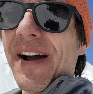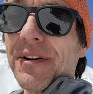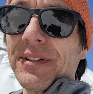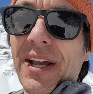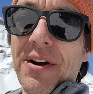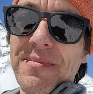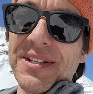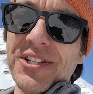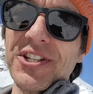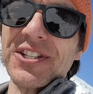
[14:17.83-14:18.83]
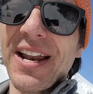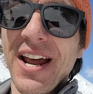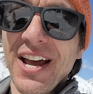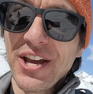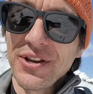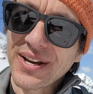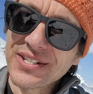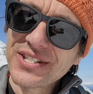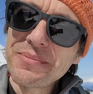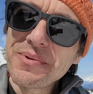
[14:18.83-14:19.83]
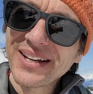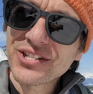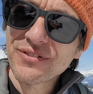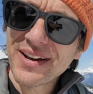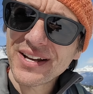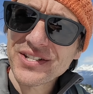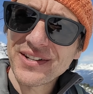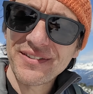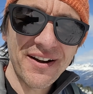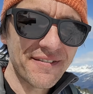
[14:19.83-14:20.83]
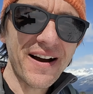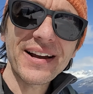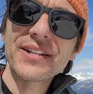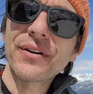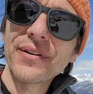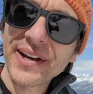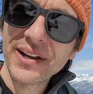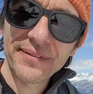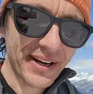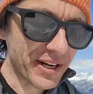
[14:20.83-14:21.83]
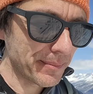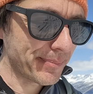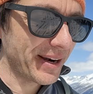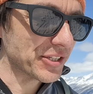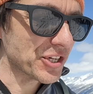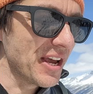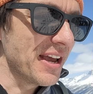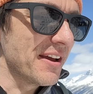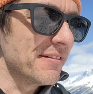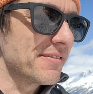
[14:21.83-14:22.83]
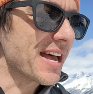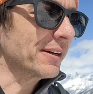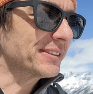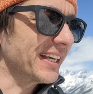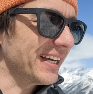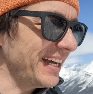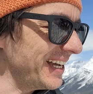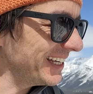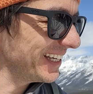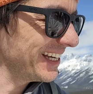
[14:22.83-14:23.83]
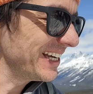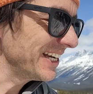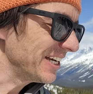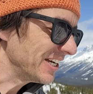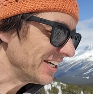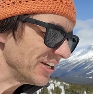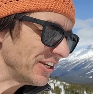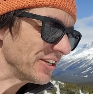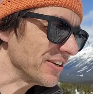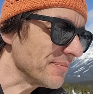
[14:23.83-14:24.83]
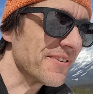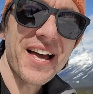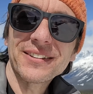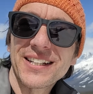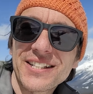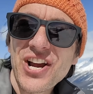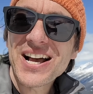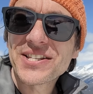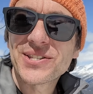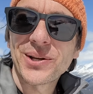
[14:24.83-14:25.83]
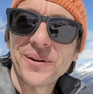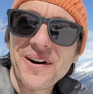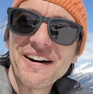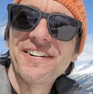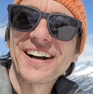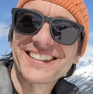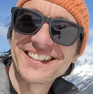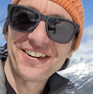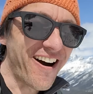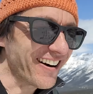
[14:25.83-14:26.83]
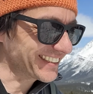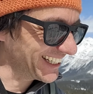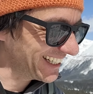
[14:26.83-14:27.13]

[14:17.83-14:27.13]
final take home message is that you can stimulate your vagus nerve via the auricular branch without the you, without the jazz solo affecting your heart.